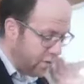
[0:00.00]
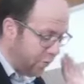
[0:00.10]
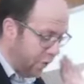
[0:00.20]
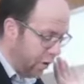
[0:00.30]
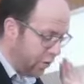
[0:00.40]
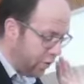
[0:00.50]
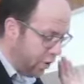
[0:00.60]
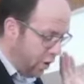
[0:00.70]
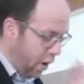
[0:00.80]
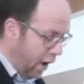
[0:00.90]
is as follows.
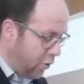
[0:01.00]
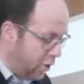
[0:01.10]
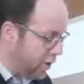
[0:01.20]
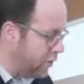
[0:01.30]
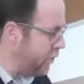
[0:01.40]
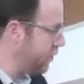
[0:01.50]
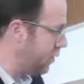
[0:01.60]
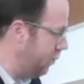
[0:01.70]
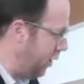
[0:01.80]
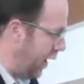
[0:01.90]
According to this
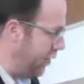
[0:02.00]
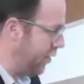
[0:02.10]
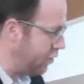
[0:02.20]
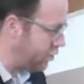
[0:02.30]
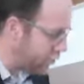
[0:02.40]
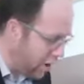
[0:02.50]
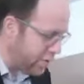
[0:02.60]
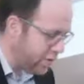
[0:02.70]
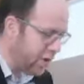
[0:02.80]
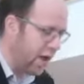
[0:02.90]
Gemara, there is
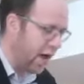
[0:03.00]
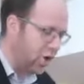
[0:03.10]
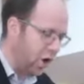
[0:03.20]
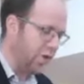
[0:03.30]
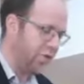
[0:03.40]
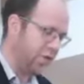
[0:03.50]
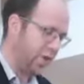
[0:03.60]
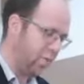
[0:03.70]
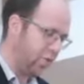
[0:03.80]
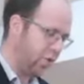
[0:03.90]
certainly a
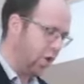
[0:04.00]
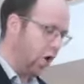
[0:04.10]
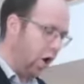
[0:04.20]
concept